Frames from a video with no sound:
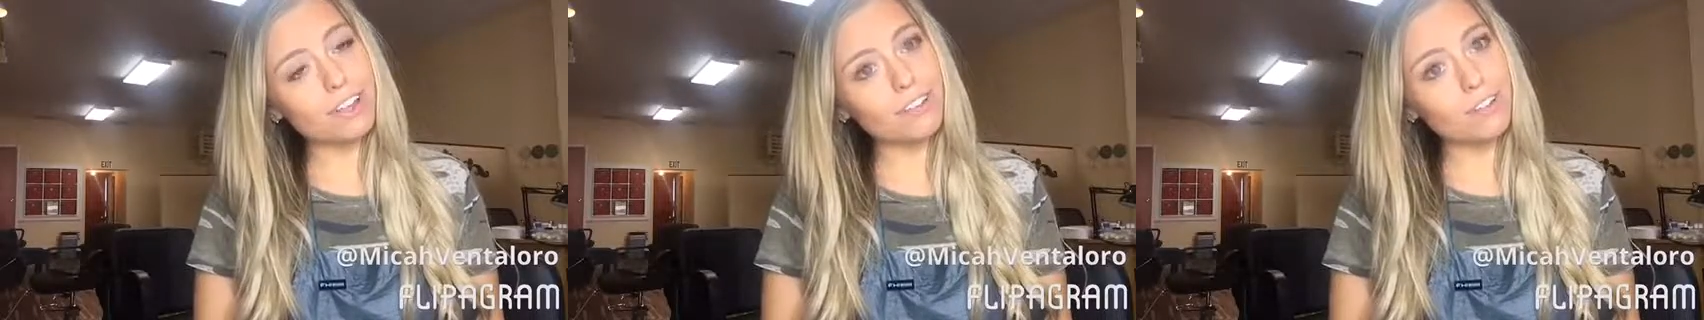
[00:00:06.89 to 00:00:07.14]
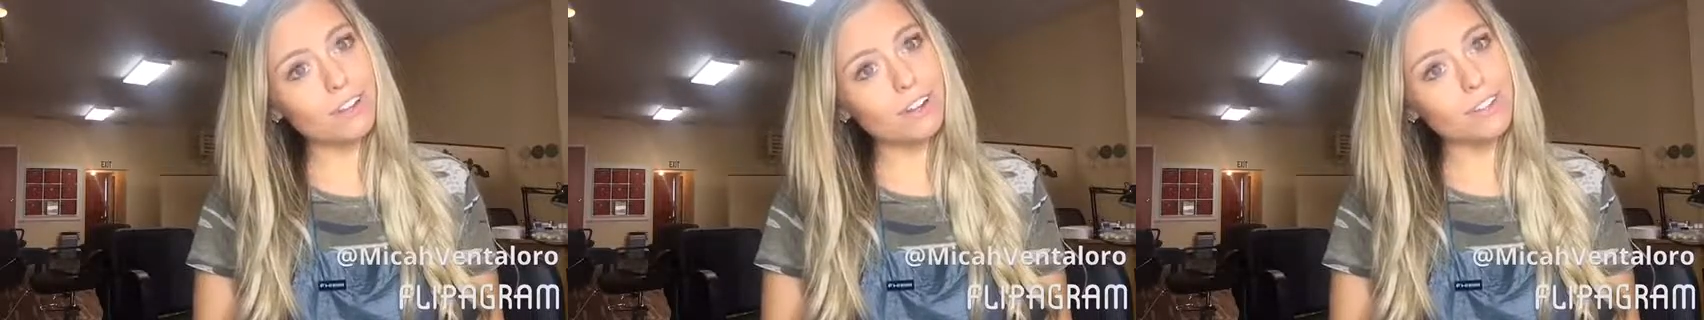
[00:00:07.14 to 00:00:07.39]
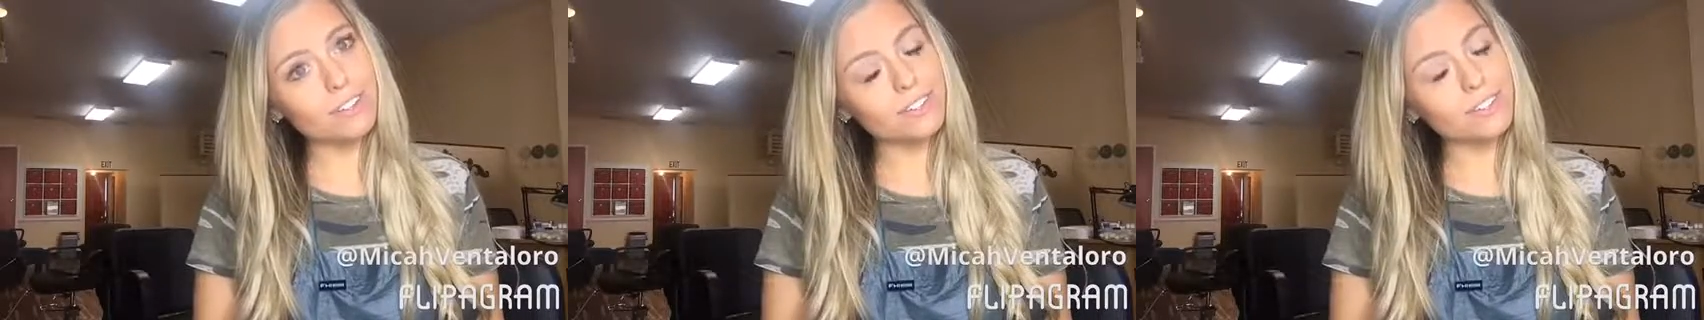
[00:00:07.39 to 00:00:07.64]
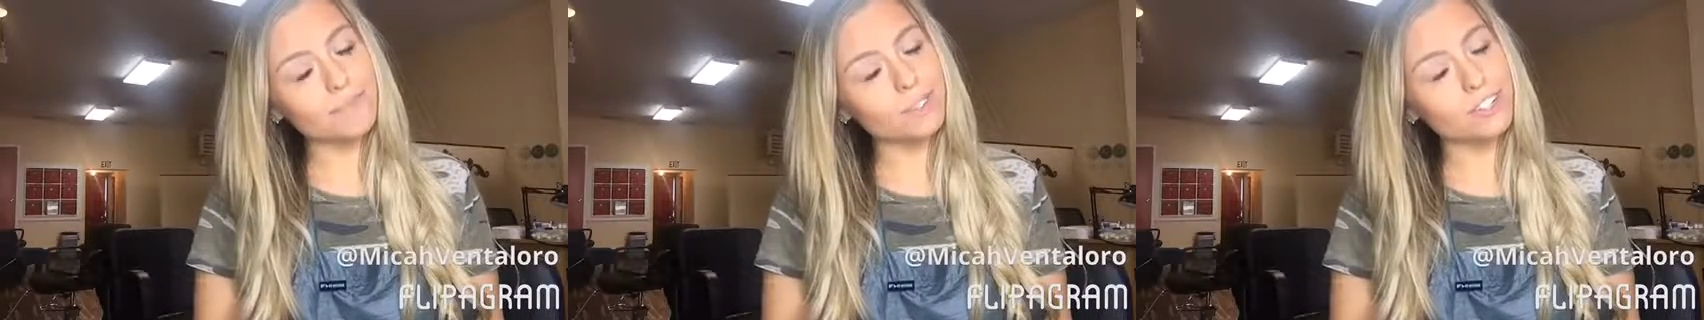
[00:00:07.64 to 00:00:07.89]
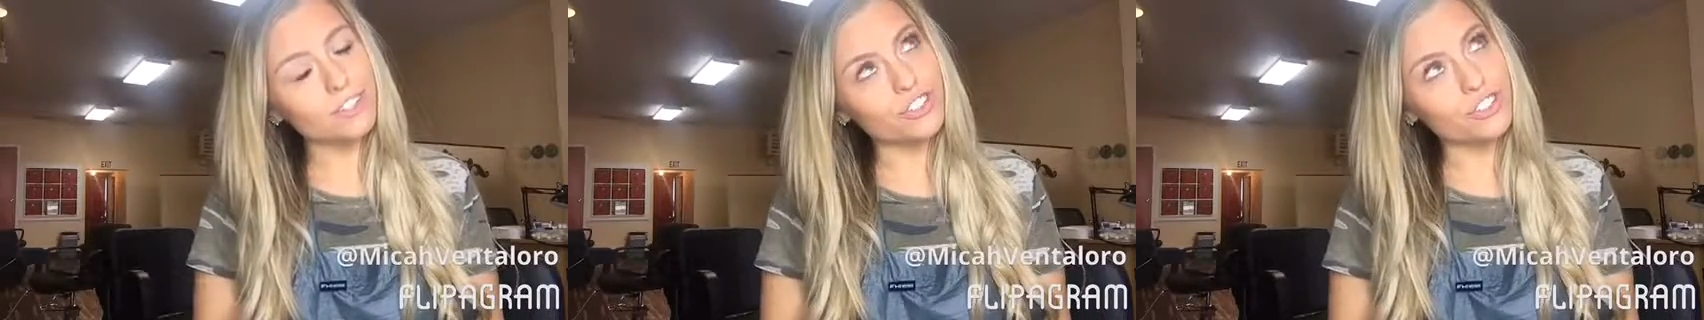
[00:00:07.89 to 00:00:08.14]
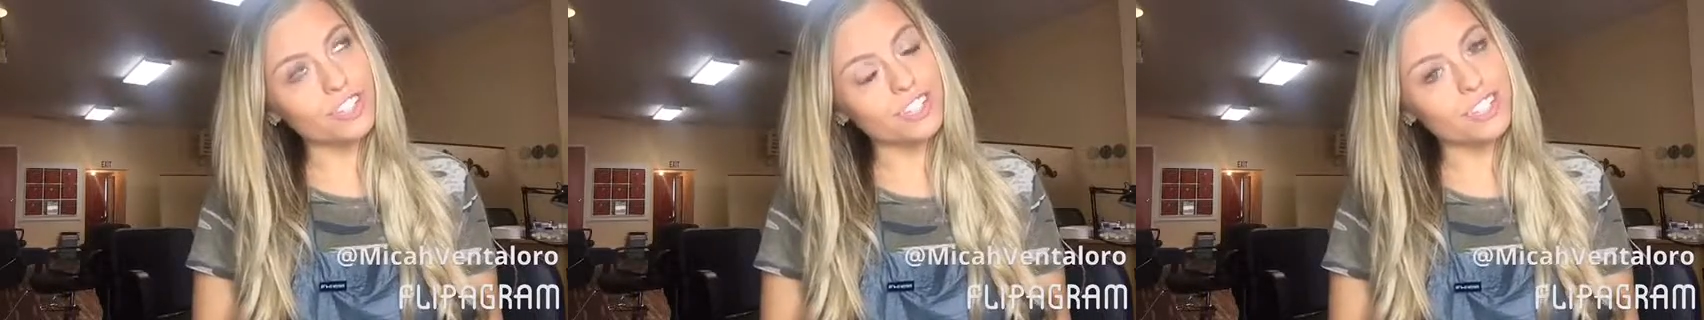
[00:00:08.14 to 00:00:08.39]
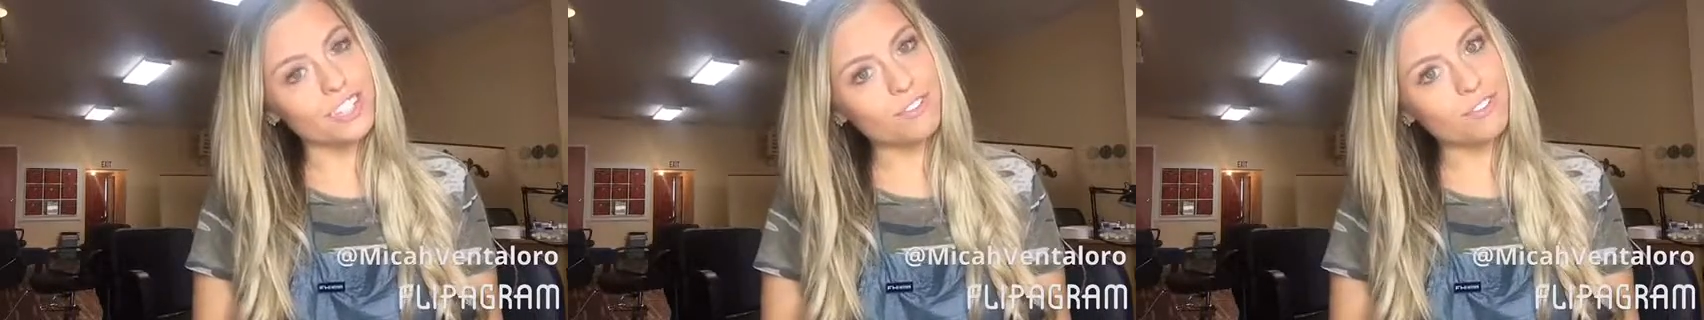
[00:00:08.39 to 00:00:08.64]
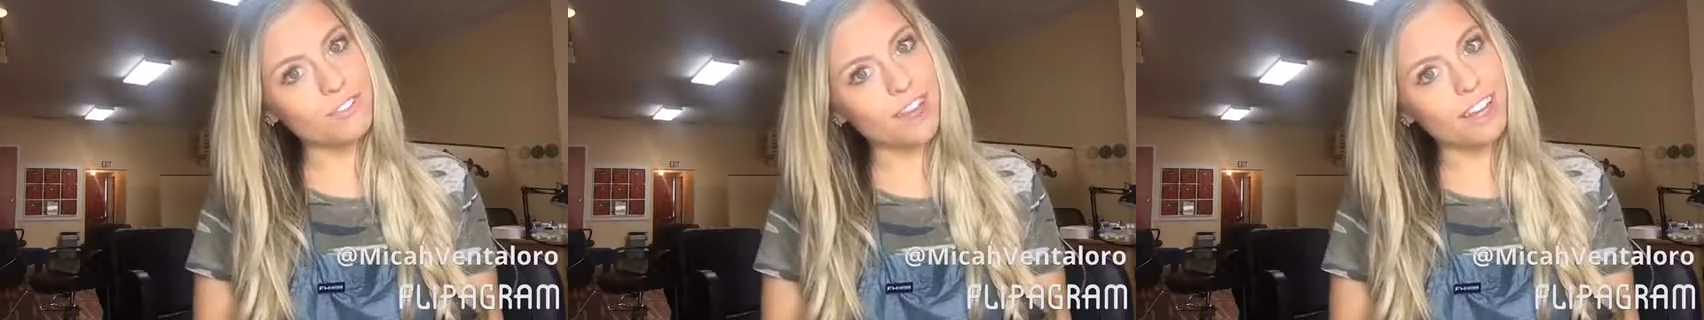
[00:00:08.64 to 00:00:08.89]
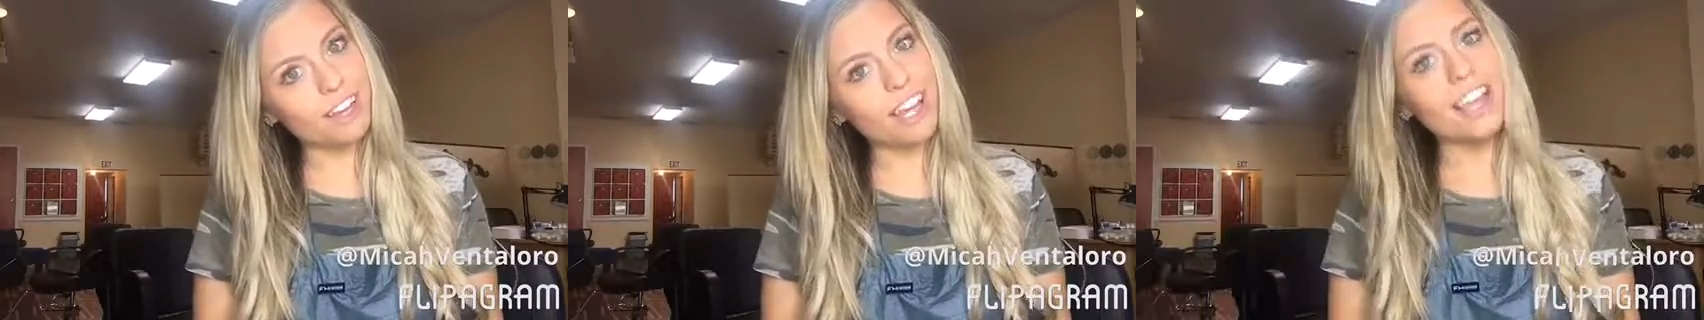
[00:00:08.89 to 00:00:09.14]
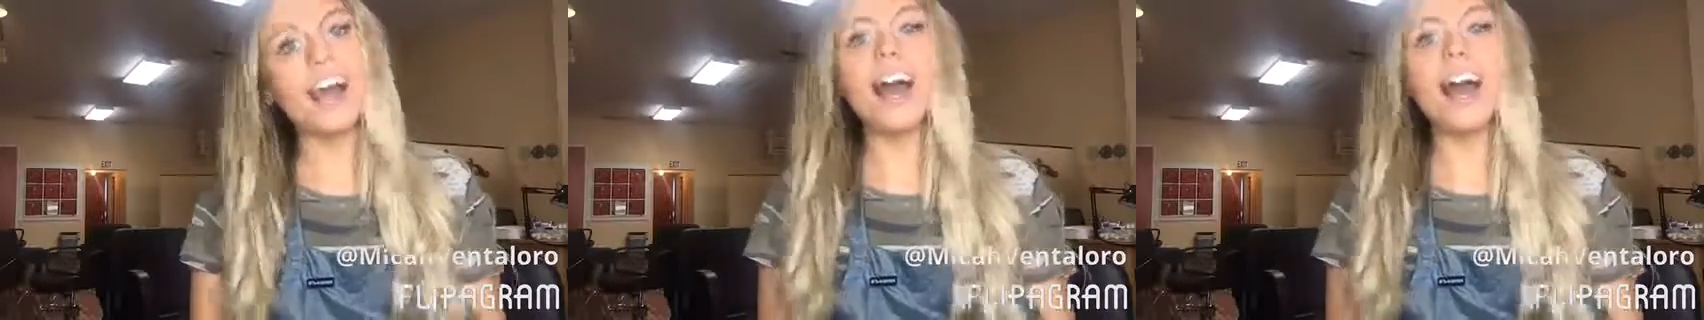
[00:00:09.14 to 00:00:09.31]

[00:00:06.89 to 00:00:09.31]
of course, which is never fun.